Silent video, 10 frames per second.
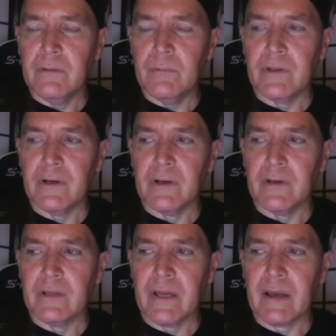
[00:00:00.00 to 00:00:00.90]
with
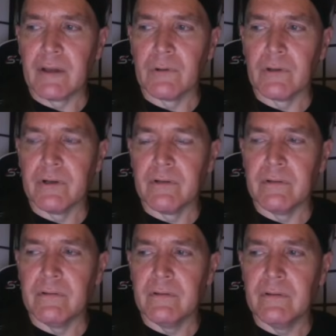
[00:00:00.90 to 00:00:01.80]
a, uh, a heckler
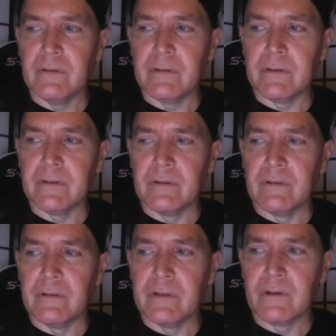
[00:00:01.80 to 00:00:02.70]
and
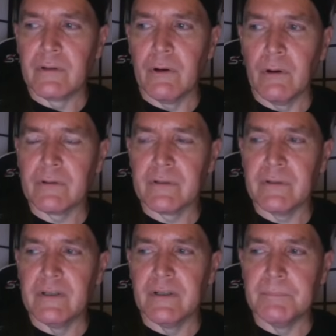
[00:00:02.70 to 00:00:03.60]
and and Koch
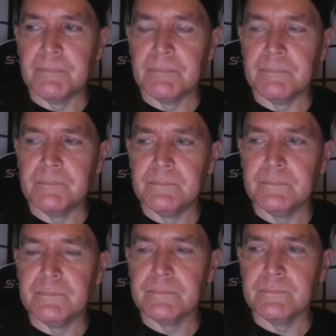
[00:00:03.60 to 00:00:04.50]
um
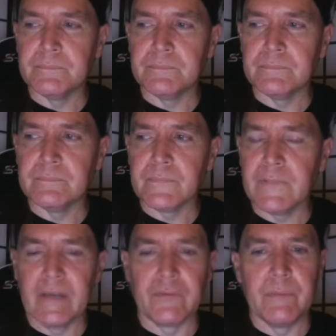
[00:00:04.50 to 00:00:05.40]

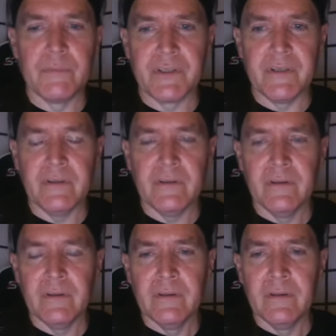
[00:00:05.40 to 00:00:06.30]
SMG.
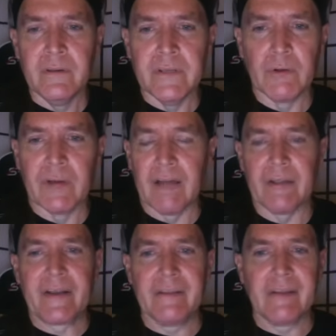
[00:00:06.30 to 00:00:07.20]
You know, not
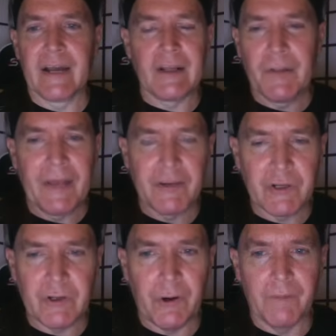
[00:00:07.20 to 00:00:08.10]
like an not a
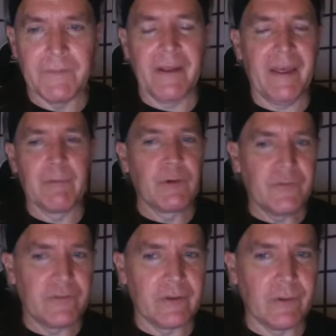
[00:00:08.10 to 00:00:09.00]
Kalashnikov, not a hammer
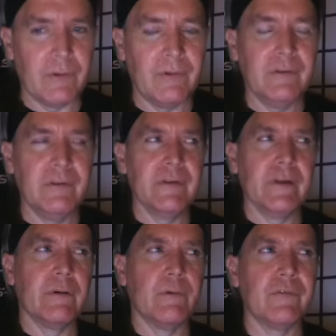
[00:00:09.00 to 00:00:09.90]
and sickle. You
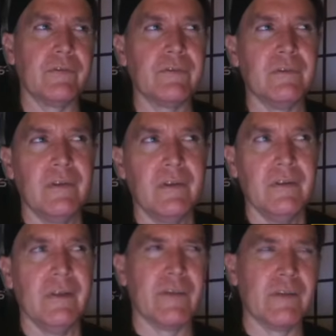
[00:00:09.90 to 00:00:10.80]
know, it was
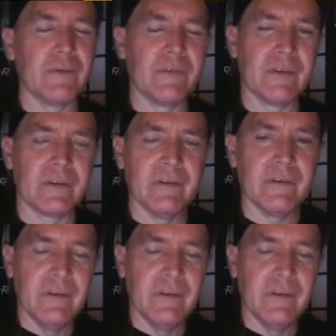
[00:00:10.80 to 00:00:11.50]
it's interesting.